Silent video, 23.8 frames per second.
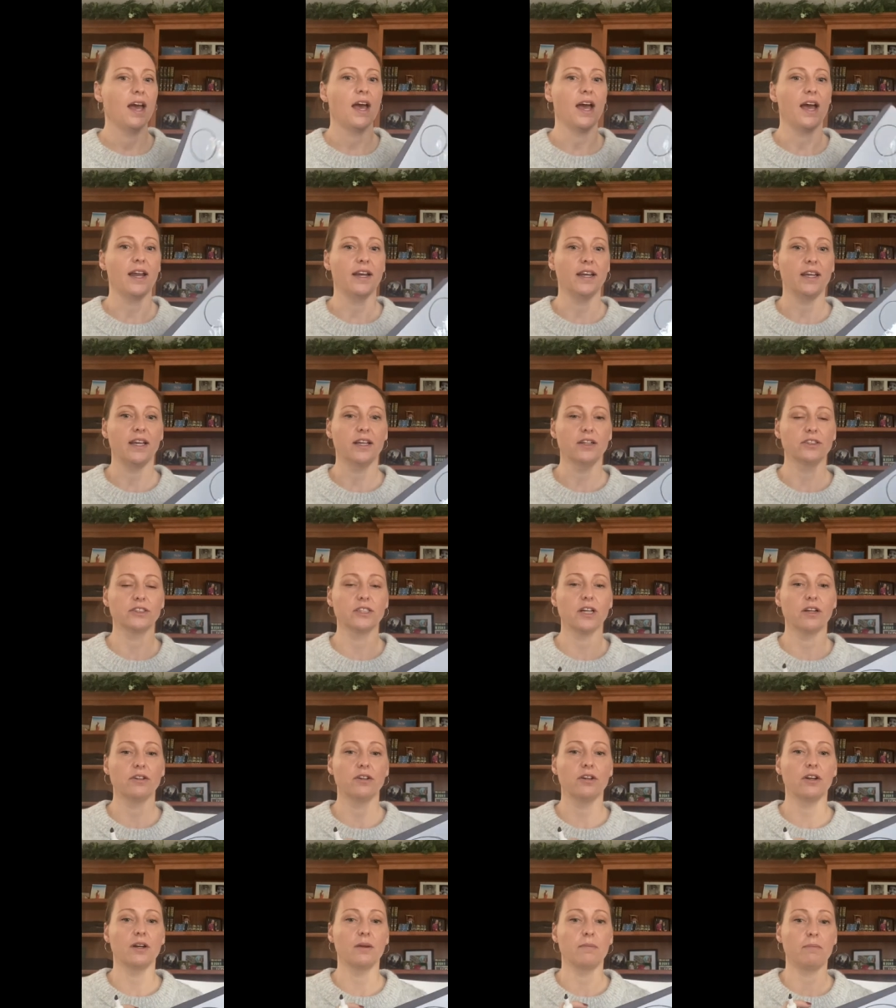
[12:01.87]
And here's how
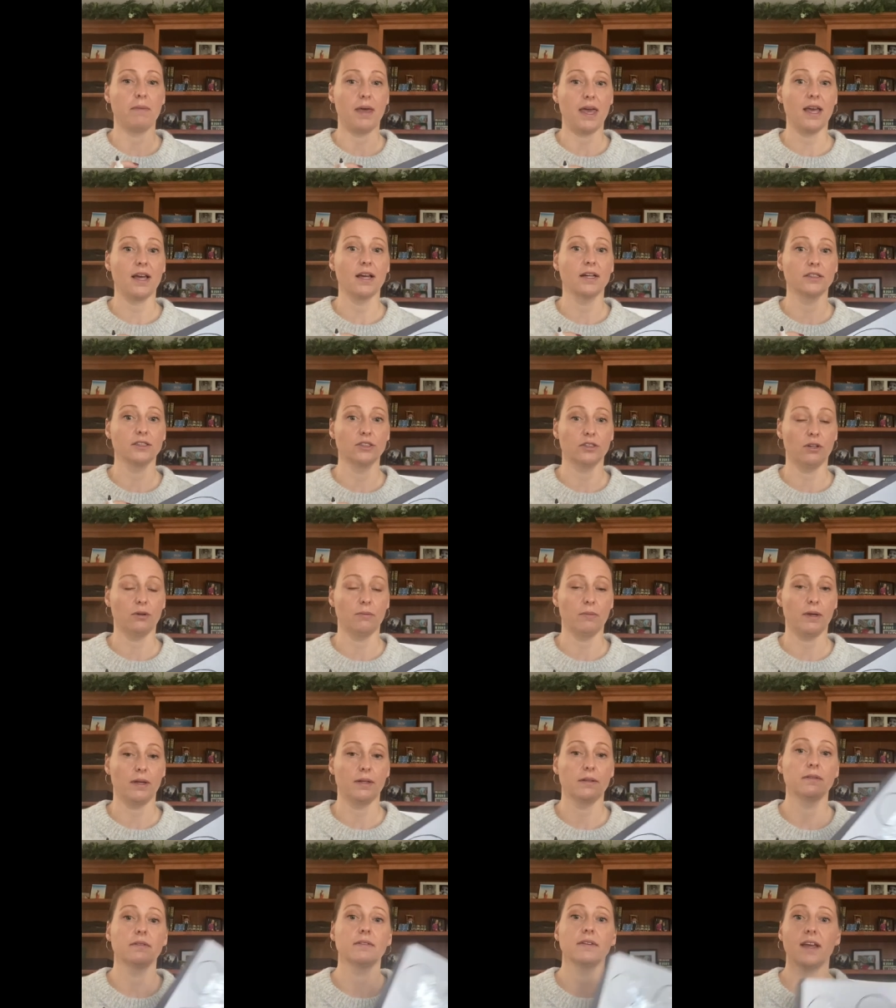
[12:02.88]
you're going to make a snowman
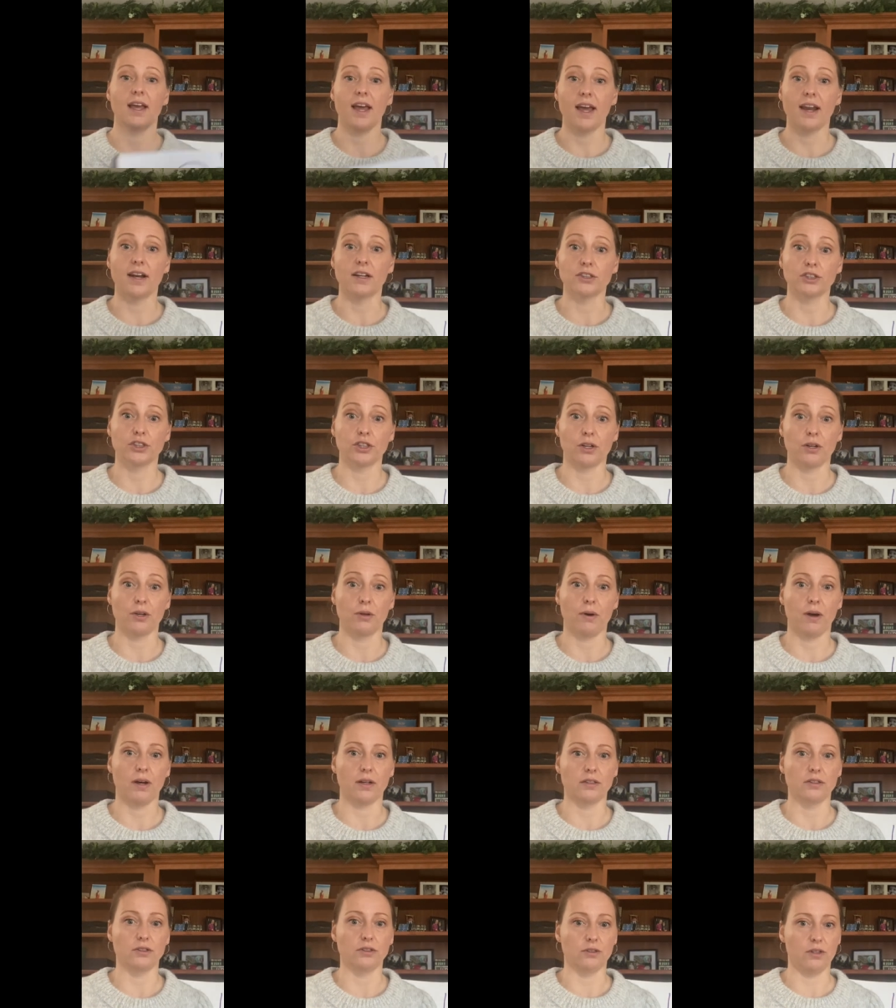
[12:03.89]
and I'll show you how
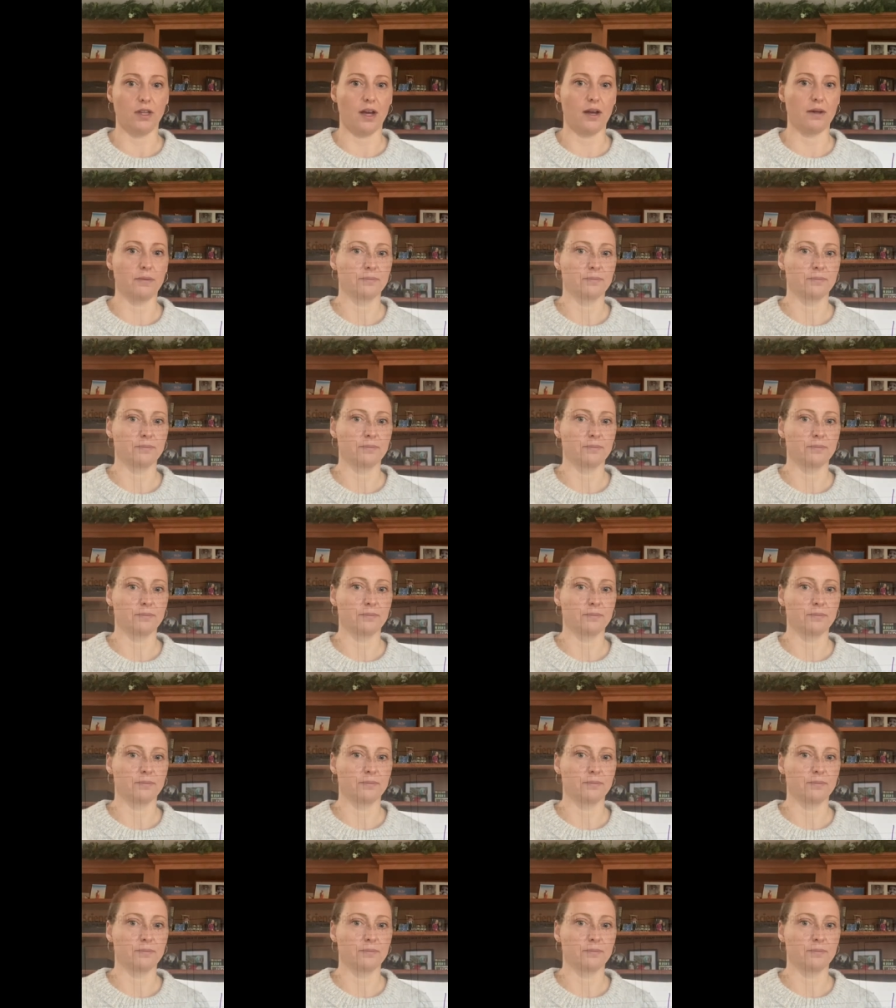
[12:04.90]
to do that.